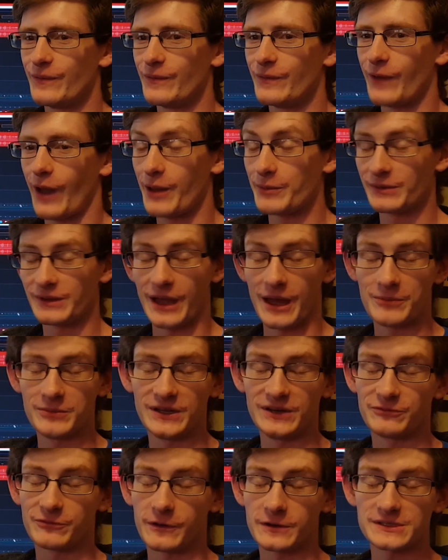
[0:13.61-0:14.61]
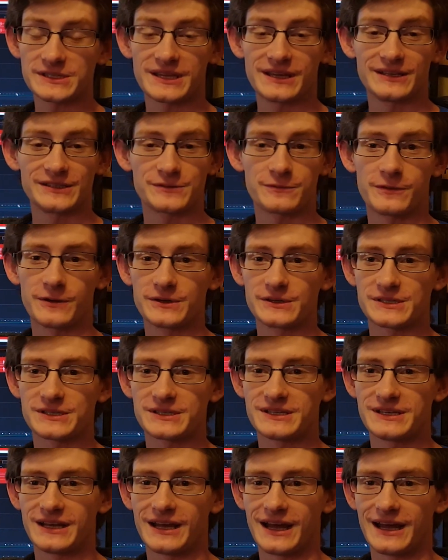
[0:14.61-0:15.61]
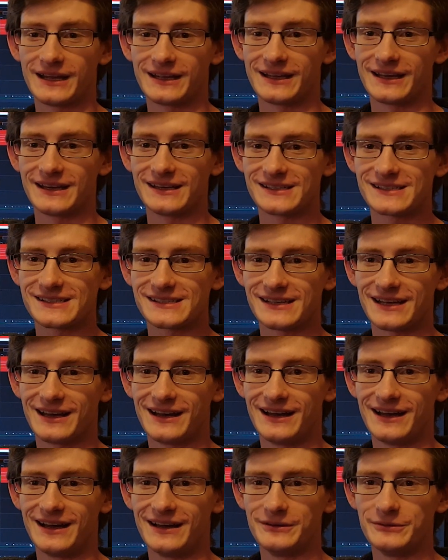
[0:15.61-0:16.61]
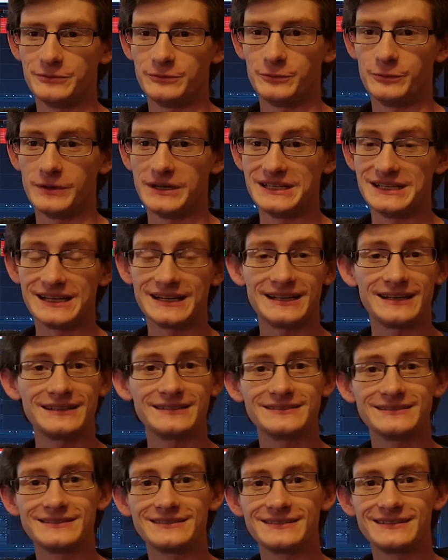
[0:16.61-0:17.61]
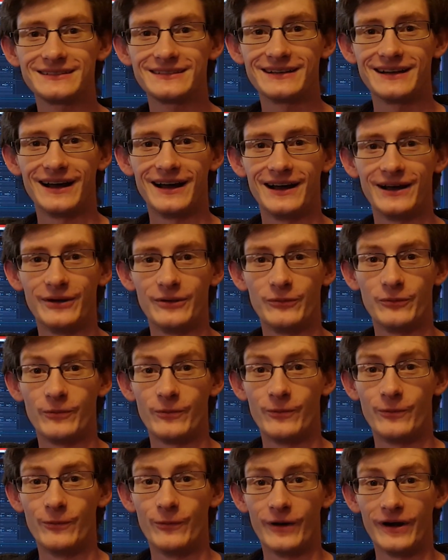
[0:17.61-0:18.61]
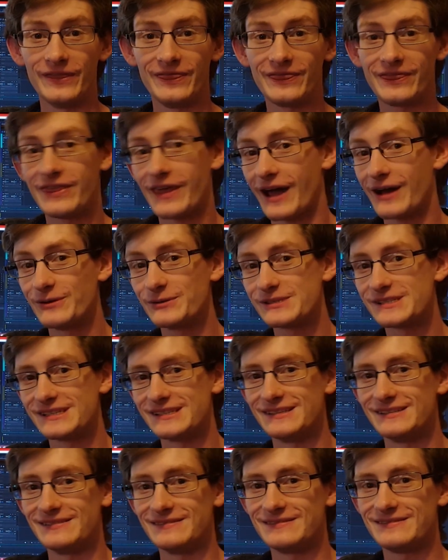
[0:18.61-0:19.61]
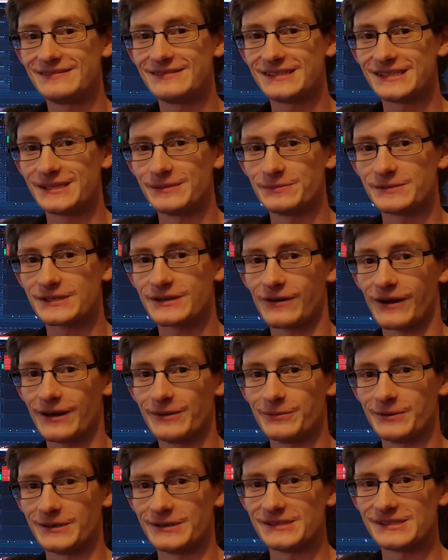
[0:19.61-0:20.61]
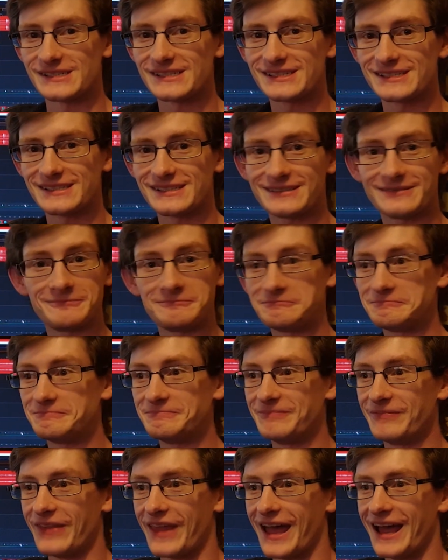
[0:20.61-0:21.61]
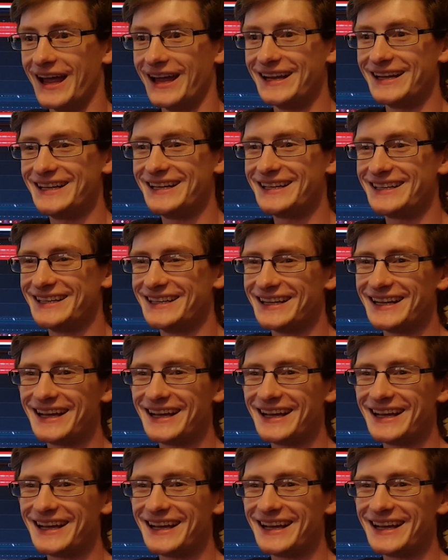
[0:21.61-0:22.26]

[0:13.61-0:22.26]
I mean, first things first, I guess. We did it. 1,000 subscribers. I